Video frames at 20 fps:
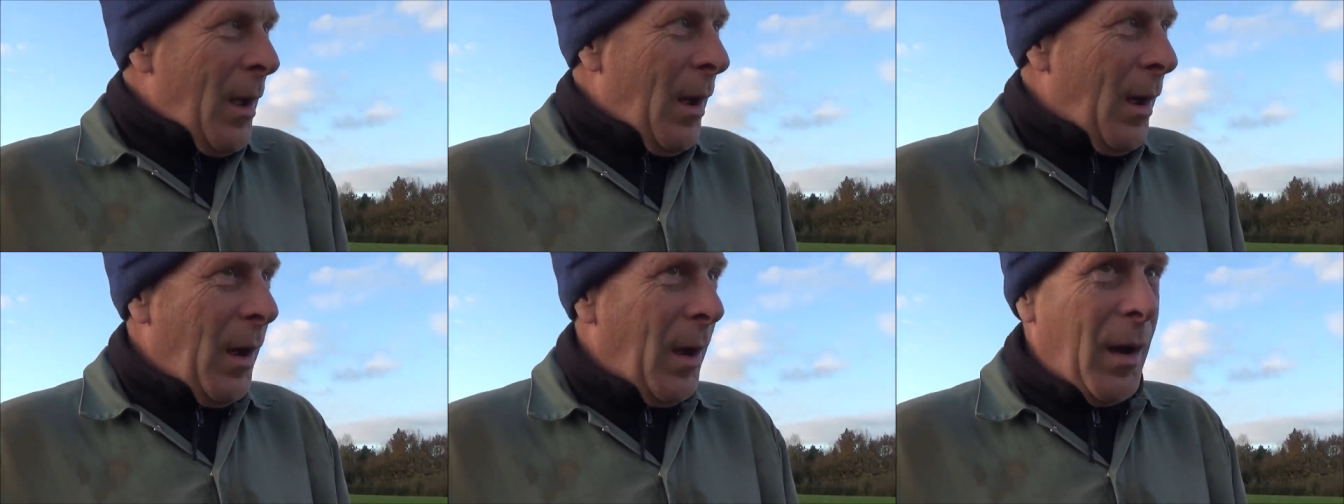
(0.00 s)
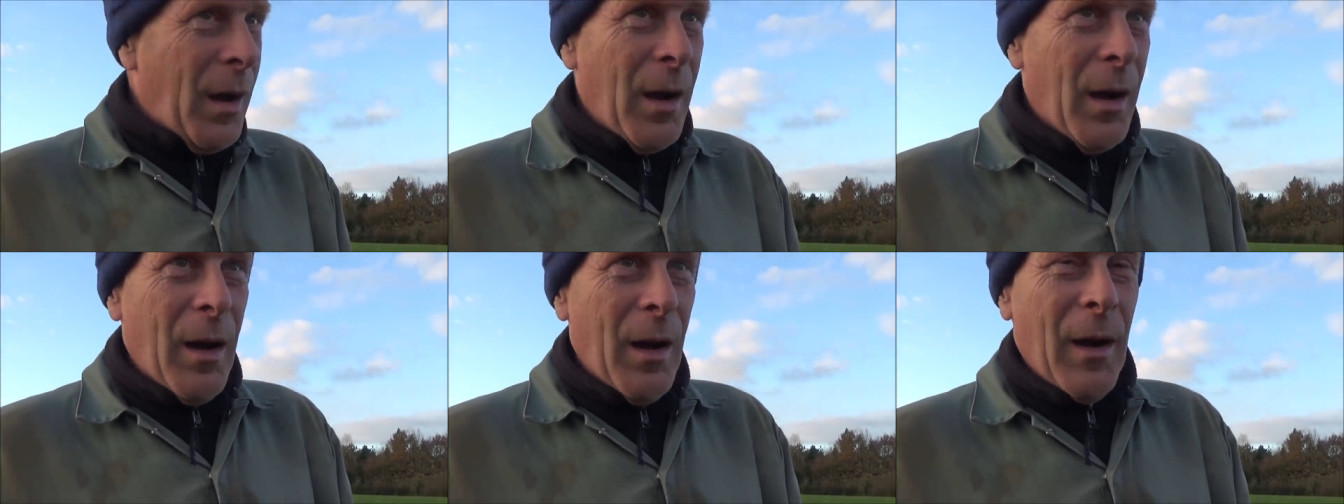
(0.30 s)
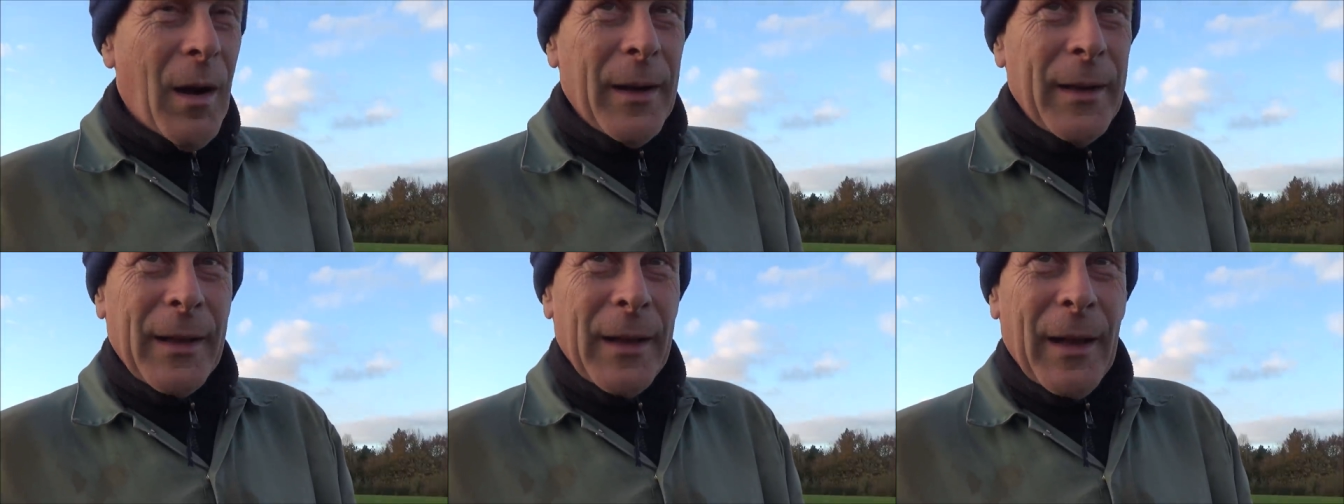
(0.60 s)

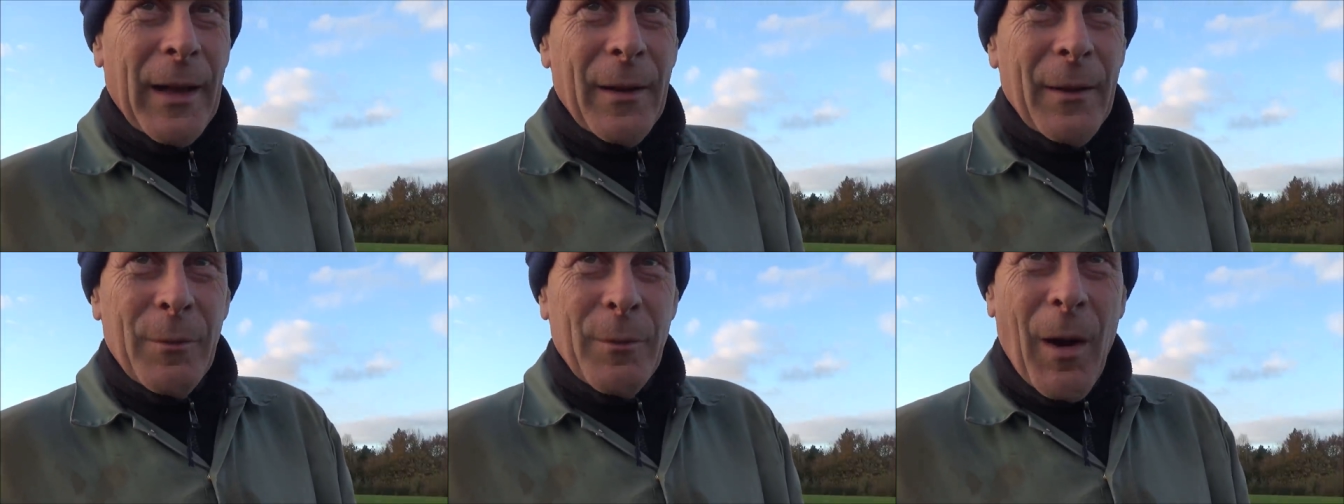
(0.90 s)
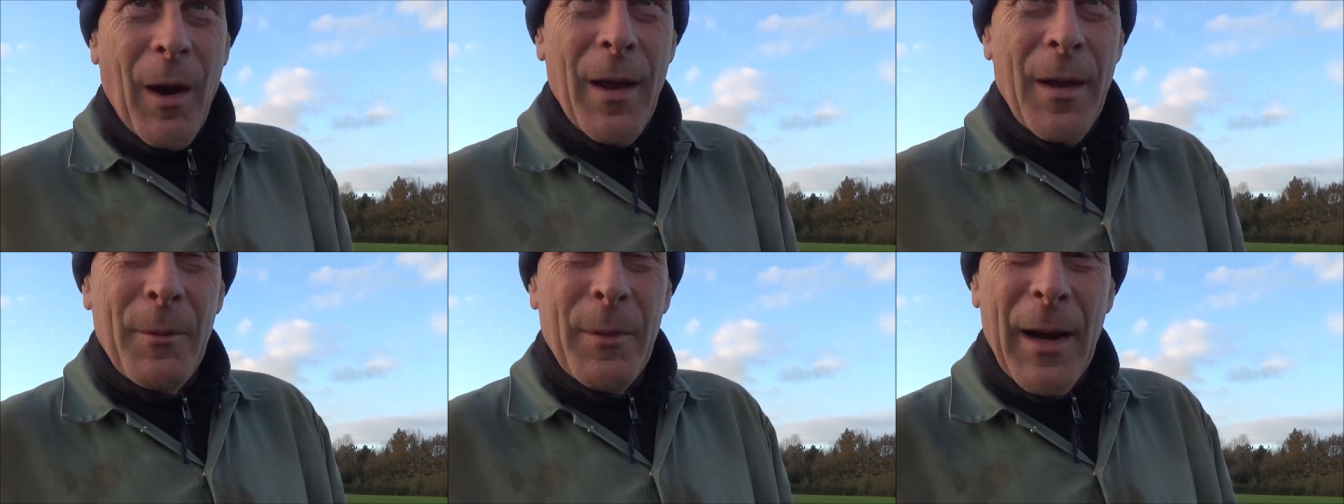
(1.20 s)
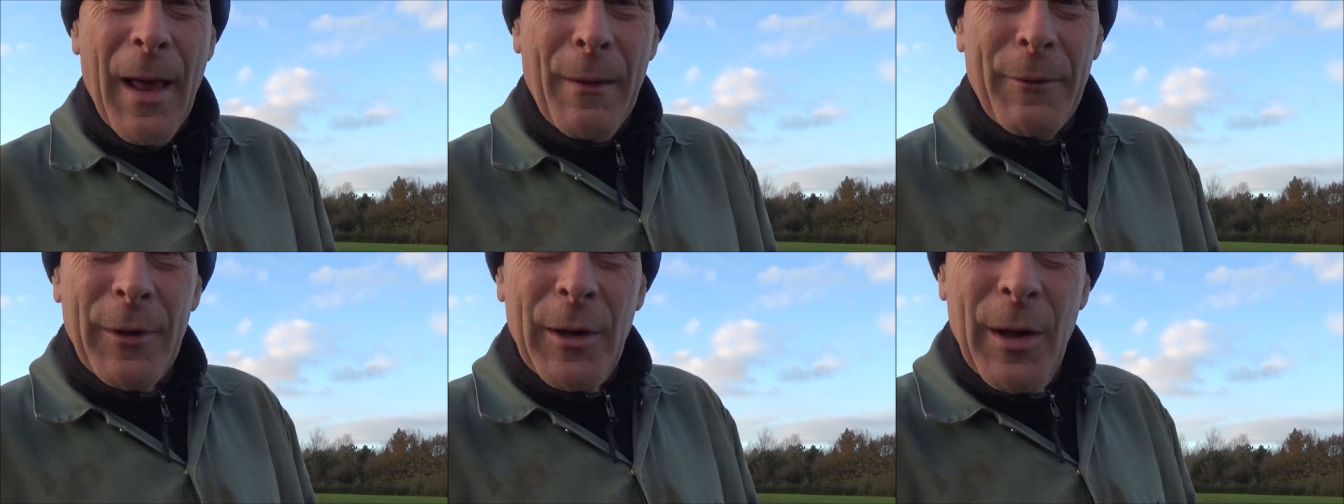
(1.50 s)
Oh, I don't know. Right,
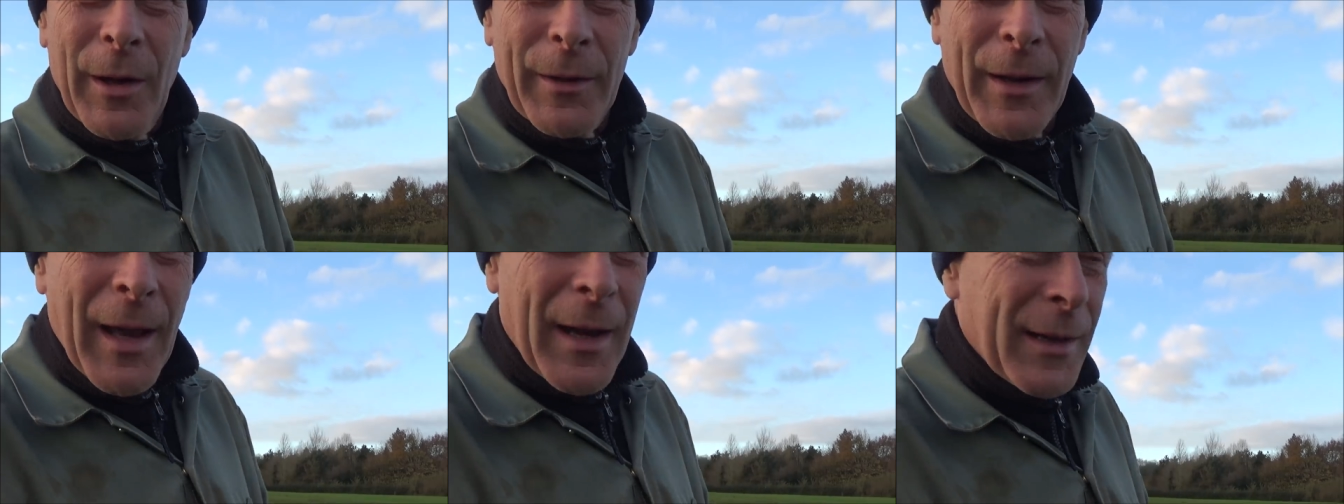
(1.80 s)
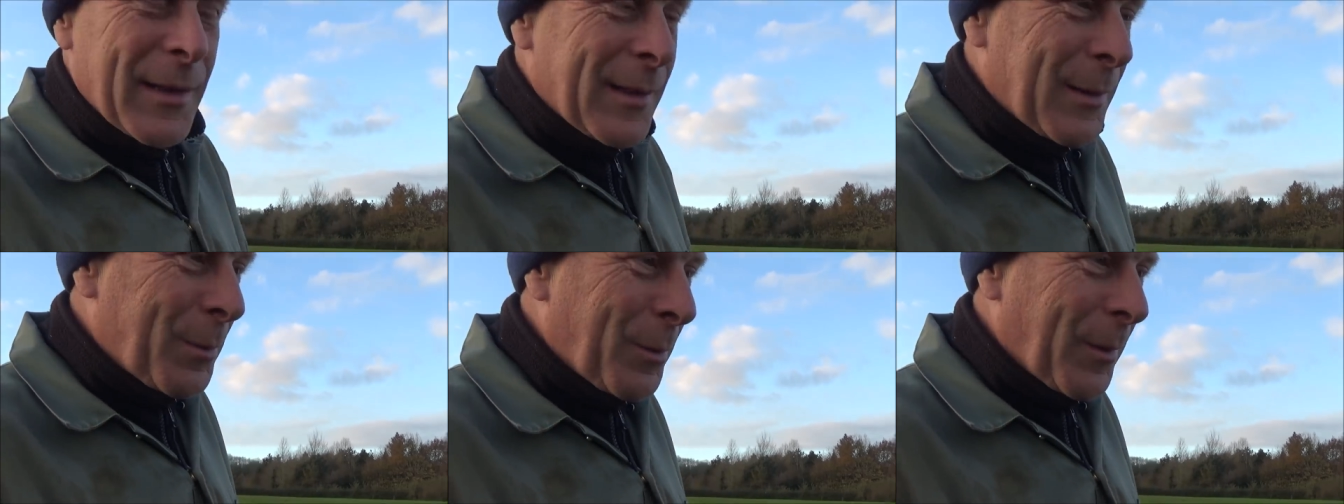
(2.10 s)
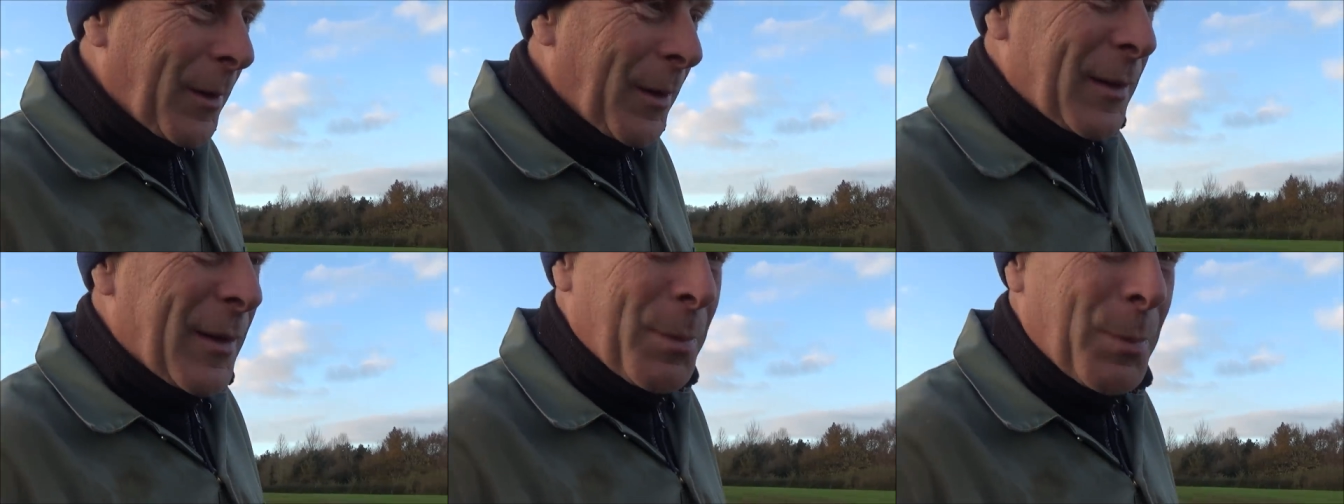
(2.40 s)
we'll have a look next
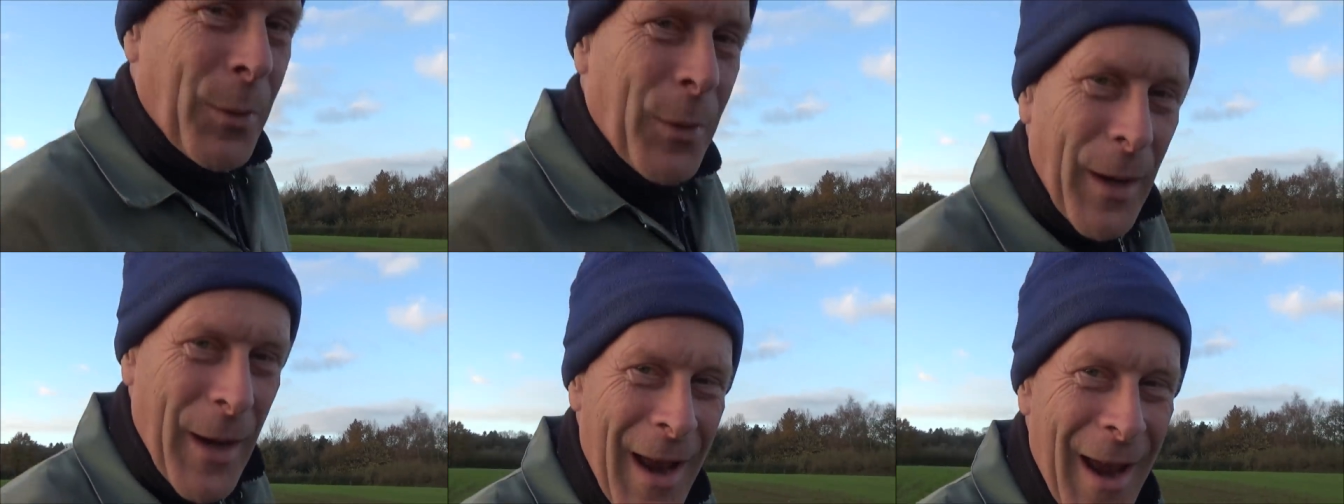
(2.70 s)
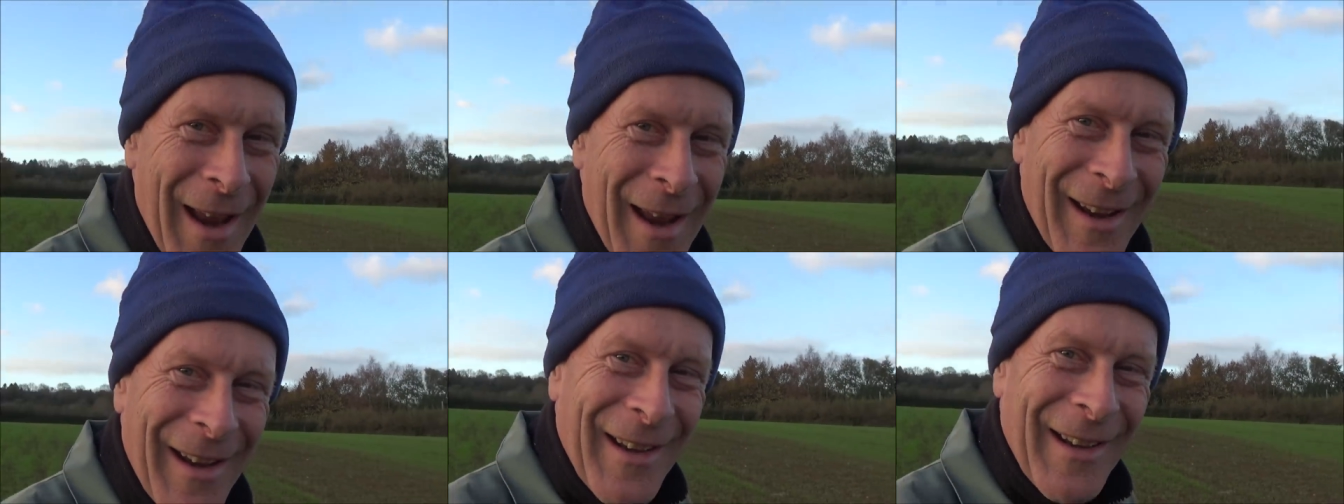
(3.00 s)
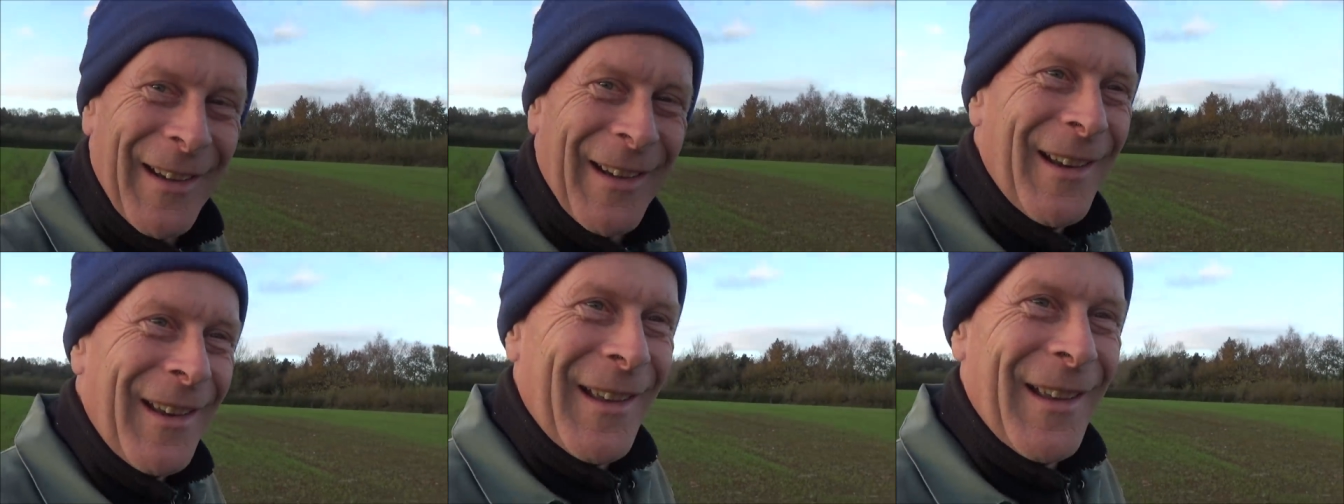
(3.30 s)

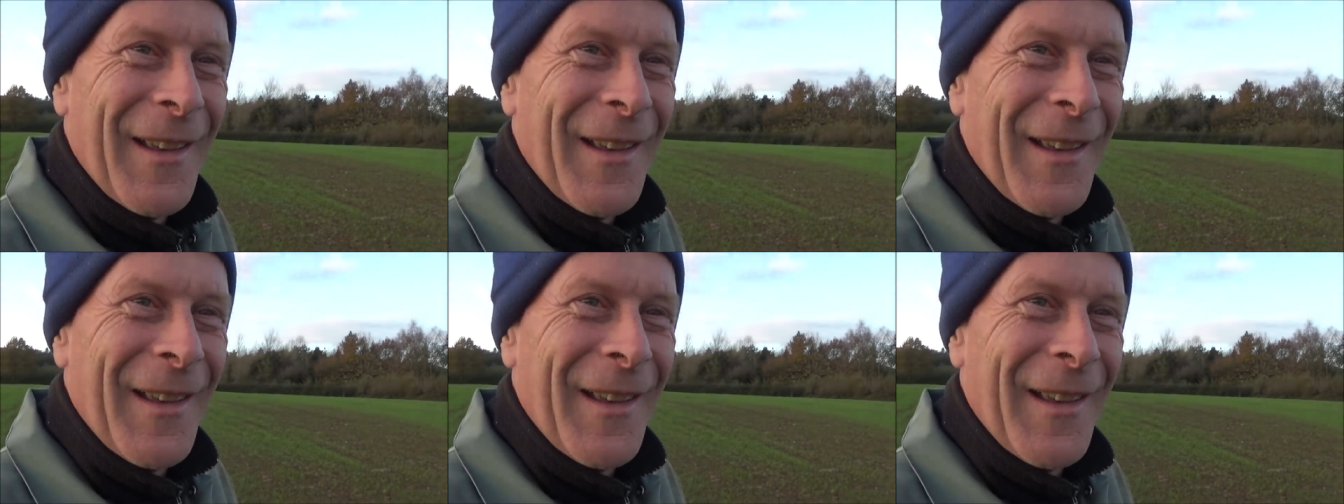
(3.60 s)
spring.